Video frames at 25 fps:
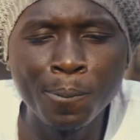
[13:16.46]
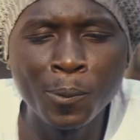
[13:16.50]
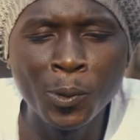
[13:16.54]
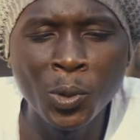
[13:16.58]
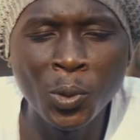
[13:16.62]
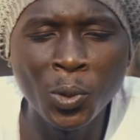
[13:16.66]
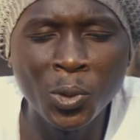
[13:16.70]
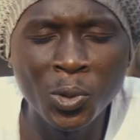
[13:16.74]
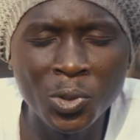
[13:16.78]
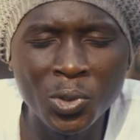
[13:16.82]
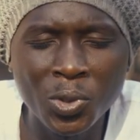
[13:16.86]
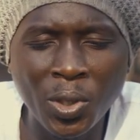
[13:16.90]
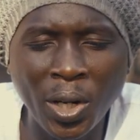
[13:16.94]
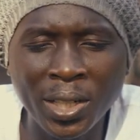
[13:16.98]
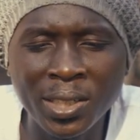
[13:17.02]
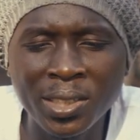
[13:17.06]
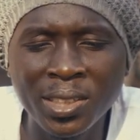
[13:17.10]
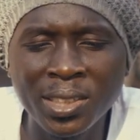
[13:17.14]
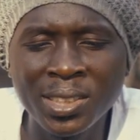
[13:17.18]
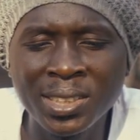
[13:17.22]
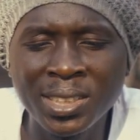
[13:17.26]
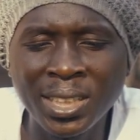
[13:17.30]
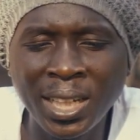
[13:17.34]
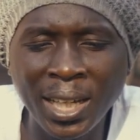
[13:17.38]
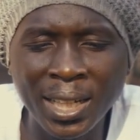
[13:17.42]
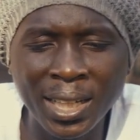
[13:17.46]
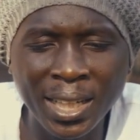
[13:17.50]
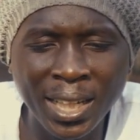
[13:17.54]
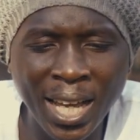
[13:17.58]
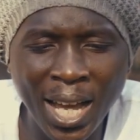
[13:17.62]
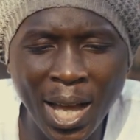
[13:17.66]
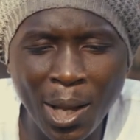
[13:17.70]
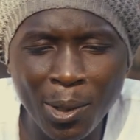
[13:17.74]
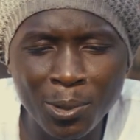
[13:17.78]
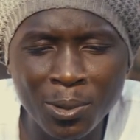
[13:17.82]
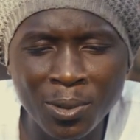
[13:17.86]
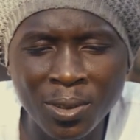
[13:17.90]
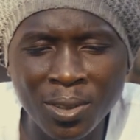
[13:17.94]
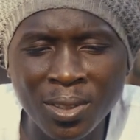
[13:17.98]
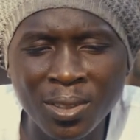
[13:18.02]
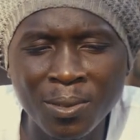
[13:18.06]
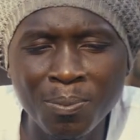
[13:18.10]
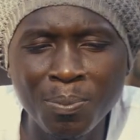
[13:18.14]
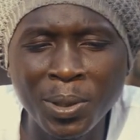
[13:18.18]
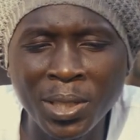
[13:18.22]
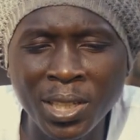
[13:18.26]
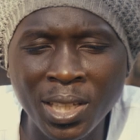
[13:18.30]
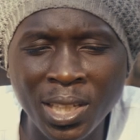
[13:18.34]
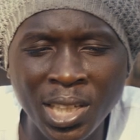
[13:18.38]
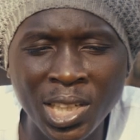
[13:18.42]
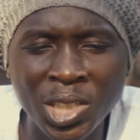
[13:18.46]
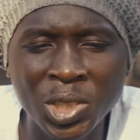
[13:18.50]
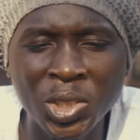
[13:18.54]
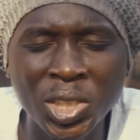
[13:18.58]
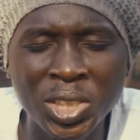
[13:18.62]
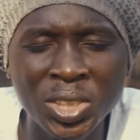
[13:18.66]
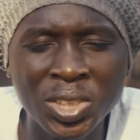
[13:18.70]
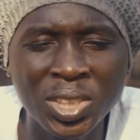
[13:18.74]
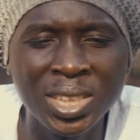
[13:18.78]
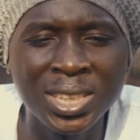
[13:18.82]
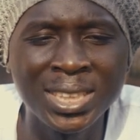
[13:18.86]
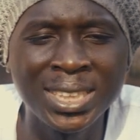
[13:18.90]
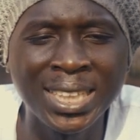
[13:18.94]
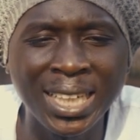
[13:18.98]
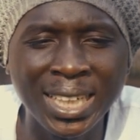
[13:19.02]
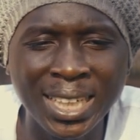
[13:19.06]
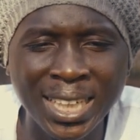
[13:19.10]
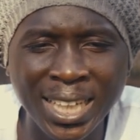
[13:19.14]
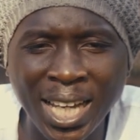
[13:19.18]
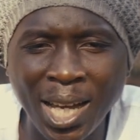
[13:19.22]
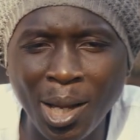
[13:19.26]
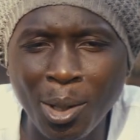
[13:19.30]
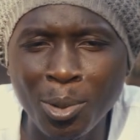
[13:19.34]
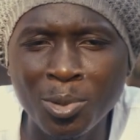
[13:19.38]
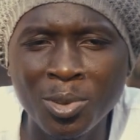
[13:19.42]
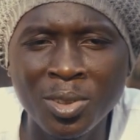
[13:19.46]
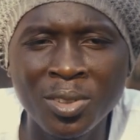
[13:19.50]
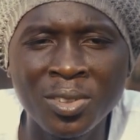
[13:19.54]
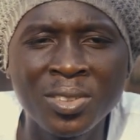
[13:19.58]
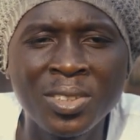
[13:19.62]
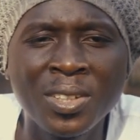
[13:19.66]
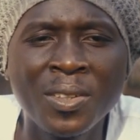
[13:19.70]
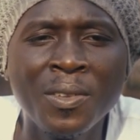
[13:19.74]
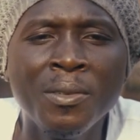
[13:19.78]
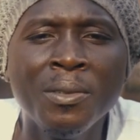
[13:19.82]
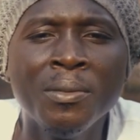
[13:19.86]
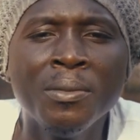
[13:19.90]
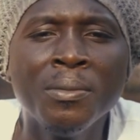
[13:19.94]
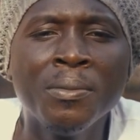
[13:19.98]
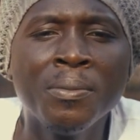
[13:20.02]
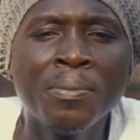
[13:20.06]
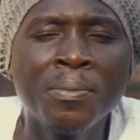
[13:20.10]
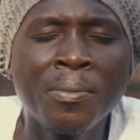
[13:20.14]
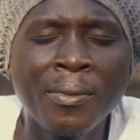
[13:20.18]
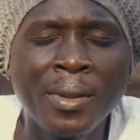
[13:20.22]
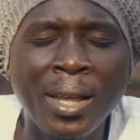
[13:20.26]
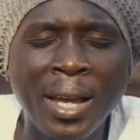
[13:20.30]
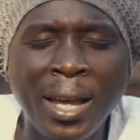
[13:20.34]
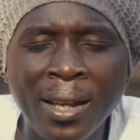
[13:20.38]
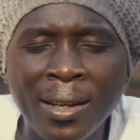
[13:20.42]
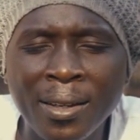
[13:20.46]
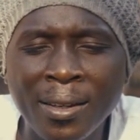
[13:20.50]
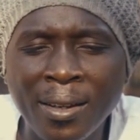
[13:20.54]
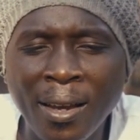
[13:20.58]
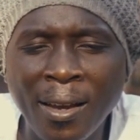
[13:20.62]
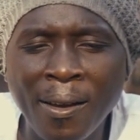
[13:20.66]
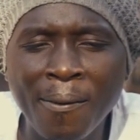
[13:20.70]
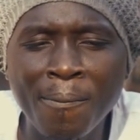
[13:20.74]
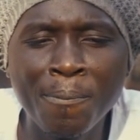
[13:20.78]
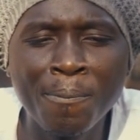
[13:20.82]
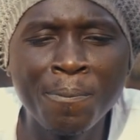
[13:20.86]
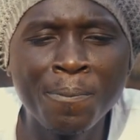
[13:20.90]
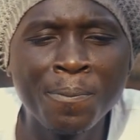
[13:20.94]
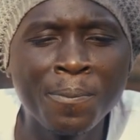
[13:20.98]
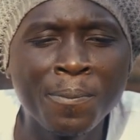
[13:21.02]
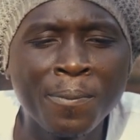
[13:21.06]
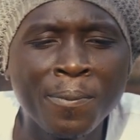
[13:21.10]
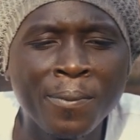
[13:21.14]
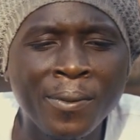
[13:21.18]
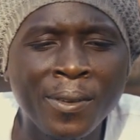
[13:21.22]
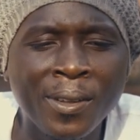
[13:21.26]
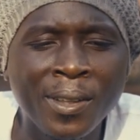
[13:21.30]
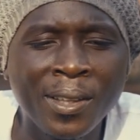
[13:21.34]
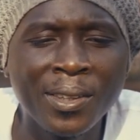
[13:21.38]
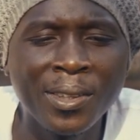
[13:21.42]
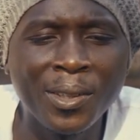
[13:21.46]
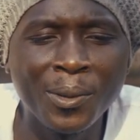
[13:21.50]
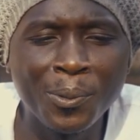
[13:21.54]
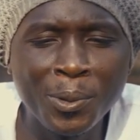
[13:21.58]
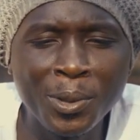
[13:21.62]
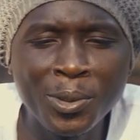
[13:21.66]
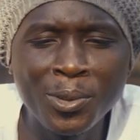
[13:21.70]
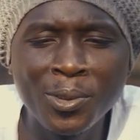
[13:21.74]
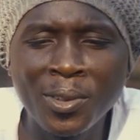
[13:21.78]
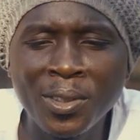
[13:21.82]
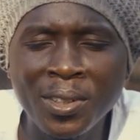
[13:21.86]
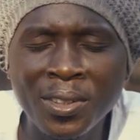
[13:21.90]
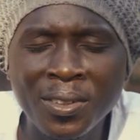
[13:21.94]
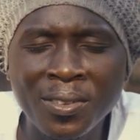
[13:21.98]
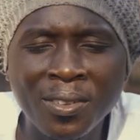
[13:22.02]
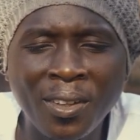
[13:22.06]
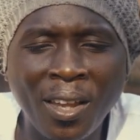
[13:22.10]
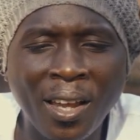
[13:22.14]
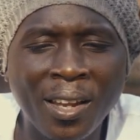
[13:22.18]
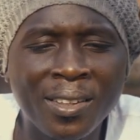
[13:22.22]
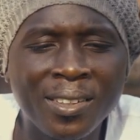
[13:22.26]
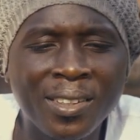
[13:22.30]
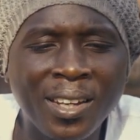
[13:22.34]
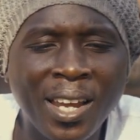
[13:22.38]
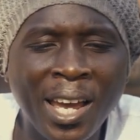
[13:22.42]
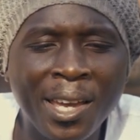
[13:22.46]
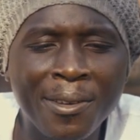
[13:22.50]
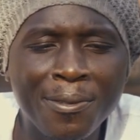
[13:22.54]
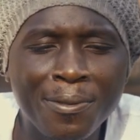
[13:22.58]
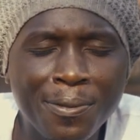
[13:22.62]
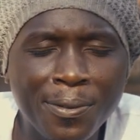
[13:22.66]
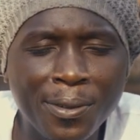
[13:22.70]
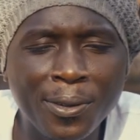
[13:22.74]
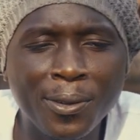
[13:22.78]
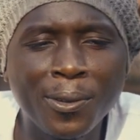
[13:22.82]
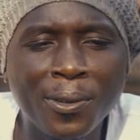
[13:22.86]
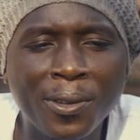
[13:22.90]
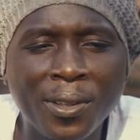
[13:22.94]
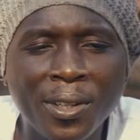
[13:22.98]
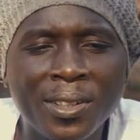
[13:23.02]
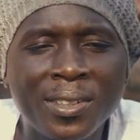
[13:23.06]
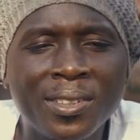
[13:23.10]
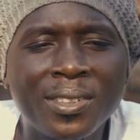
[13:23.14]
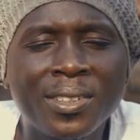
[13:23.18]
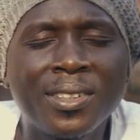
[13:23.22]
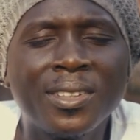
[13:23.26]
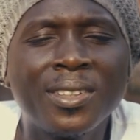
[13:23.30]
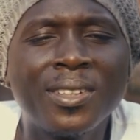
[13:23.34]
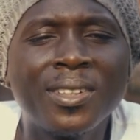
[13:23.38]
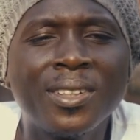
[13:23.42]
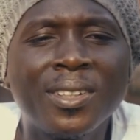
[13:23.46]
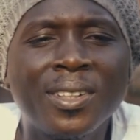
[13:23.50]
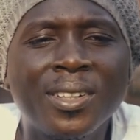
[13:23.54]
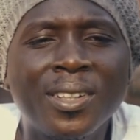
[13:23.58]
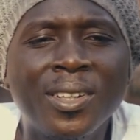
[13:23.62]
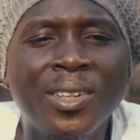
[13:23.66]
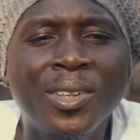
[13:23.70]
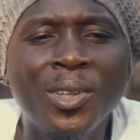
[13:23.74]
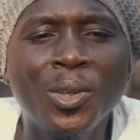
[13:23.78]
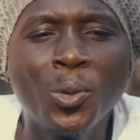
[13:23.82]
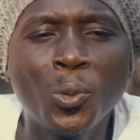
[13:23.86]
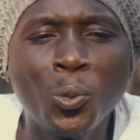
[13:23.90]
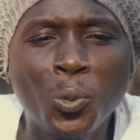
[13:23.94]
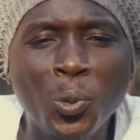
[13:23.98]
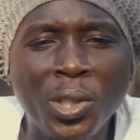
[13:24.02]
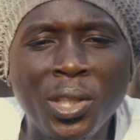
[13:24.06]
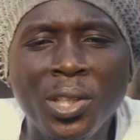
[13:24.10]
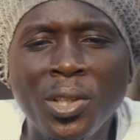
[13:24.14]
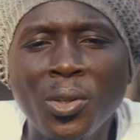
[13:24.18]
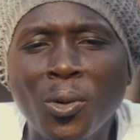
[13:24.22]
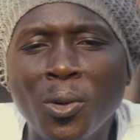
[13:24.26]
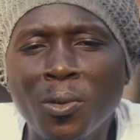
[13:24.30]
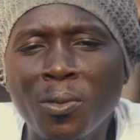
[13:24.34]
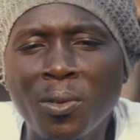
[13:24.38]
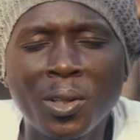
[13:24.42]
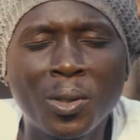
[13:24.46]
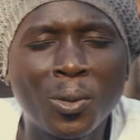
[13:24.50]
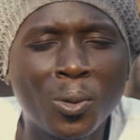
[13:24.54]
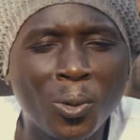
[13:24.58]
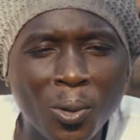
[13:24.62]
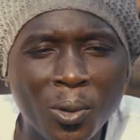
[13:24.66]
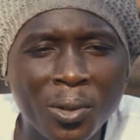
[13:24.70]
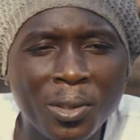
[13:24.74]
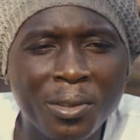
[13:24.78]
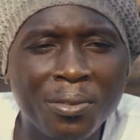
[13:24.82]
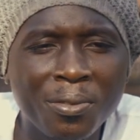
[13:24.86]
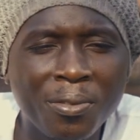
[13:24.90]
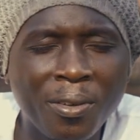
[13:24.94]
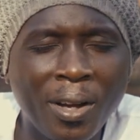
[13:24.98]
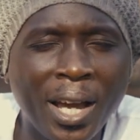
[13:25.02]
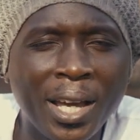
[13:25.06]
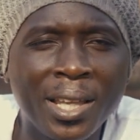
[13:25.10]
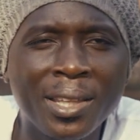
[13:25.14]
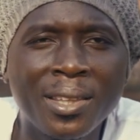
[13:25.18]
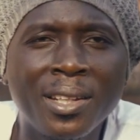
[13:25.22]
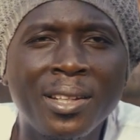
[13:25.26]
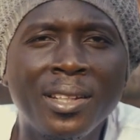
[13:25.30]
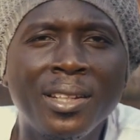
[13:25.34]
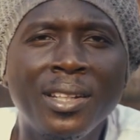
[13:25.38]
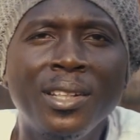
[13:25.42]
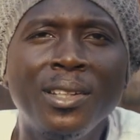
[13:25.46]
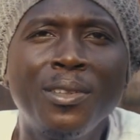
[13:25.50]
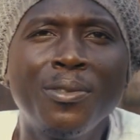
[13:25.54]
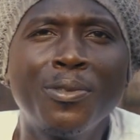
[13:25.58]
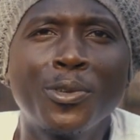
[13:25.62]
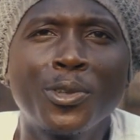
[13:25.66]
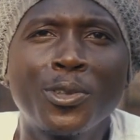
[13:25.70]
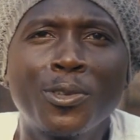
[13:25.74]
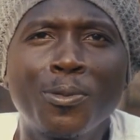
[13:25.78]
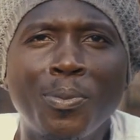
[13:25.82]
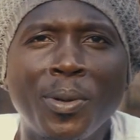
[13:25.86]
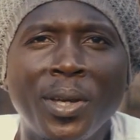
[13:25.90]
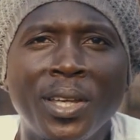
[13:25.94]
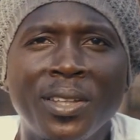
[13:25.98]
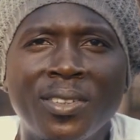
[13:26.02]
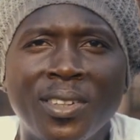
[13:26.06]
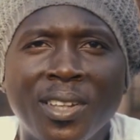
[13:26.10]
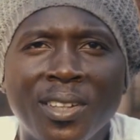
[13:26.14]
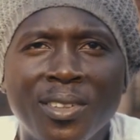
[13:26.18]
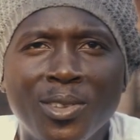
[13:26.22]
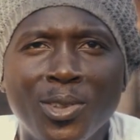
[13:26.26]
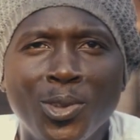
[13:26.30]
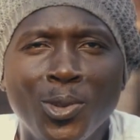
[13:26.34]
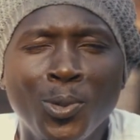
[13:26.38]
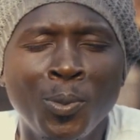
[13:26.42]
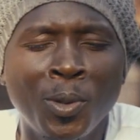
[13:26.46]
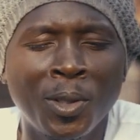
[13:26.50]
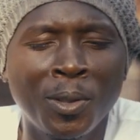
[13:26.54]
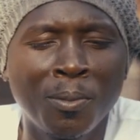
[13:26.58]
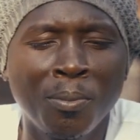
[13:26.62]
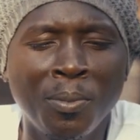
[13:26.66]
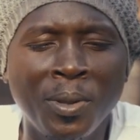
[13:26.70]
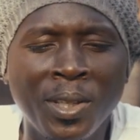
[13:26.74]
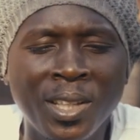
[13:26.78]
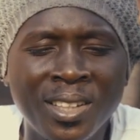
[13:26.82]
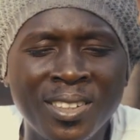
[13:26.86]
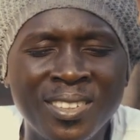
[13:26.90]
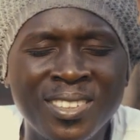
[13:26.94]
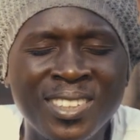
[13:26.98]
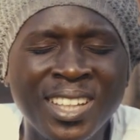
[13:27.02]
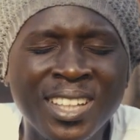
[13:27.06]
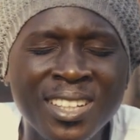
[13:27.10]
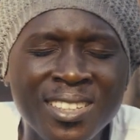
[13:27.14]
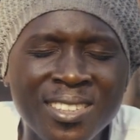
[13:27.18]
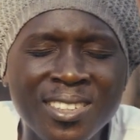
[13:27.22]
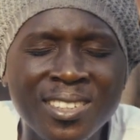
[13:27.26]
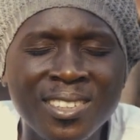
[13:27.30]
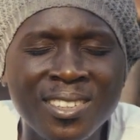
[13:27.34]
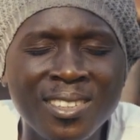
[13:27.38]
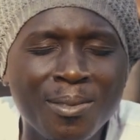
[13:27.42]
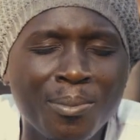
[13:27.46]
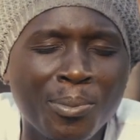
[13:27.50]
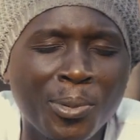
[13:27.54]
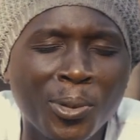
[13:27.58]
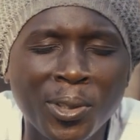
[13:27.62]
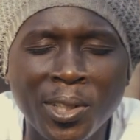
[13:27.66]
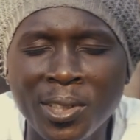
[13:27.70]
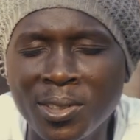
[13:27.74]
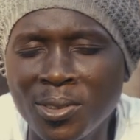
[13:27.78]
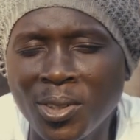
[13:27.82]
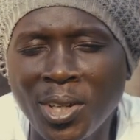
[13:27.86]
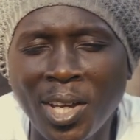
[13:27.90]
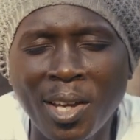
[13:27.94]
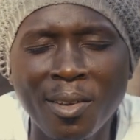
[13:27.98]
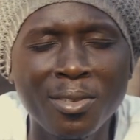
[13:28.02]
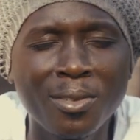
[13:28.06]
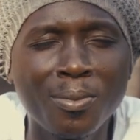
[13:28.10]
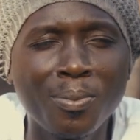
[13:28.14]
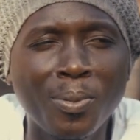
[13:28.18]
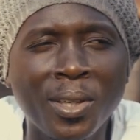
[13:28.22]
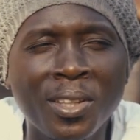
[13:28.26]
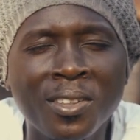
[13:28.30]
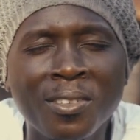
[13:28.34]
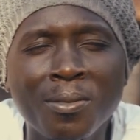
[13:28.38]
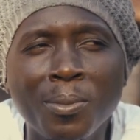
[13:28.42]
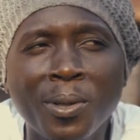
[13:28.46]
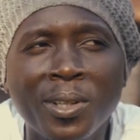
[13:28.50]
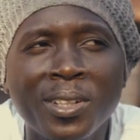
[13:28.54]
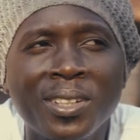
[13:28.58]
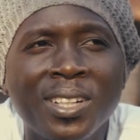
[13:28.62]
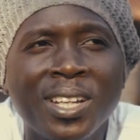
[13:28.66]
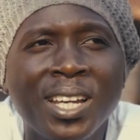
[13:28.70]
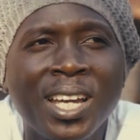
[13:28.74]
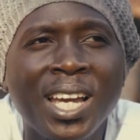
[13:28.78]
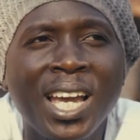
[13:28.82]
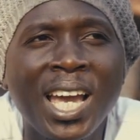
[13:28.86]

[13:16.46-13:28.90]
constructing tiny houses, picking interest in tiny houses. And the reason is that I feel that we overglorify the need for space as human beings. Yes, it's important to have space, but